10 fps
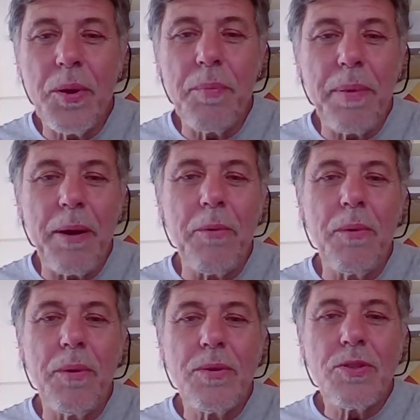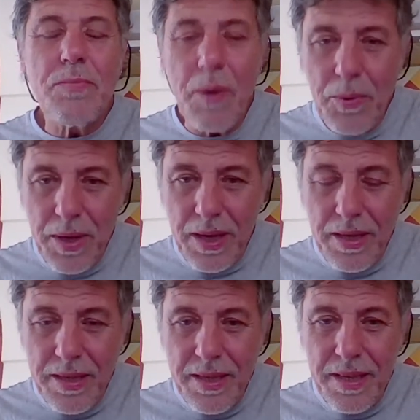about smoking
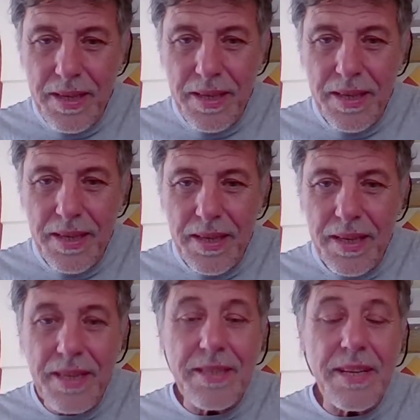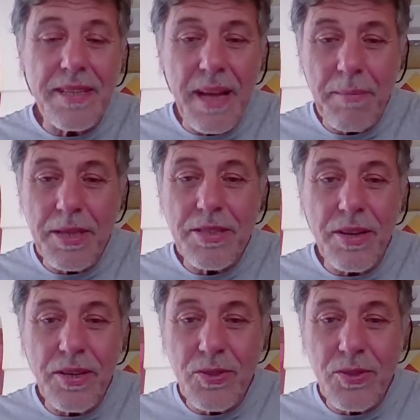is the damage that it